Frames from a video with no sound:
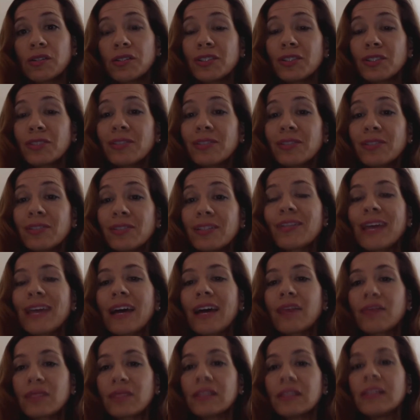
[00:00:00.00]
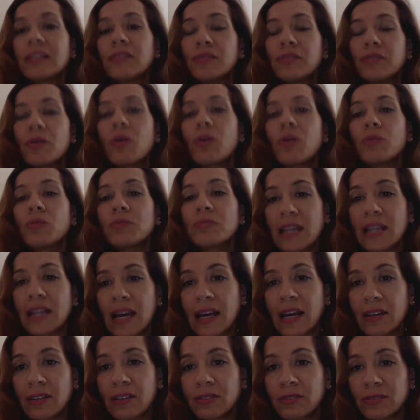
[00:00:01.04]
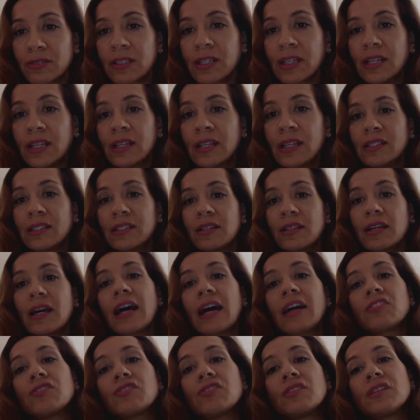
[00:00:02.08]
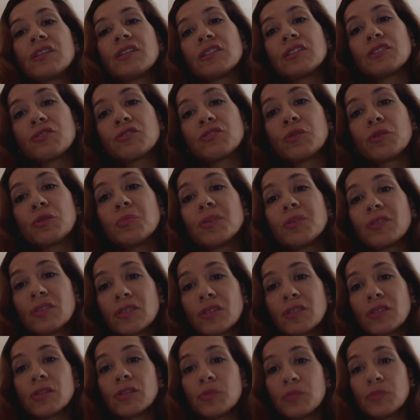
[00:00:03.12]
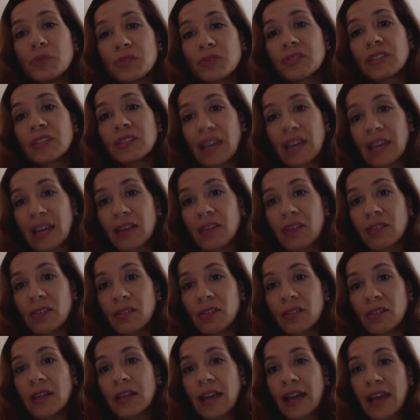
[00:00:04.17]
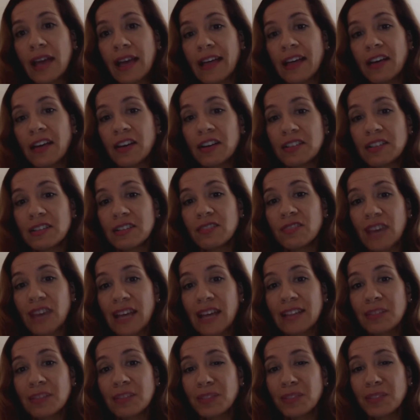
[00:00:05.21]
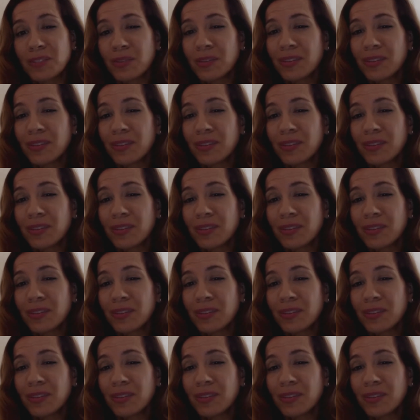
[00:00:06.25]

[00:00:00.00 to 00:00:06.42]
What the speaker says: You don't necessarily have to leave your hometown to actually contribute on a global scale AI's advancement.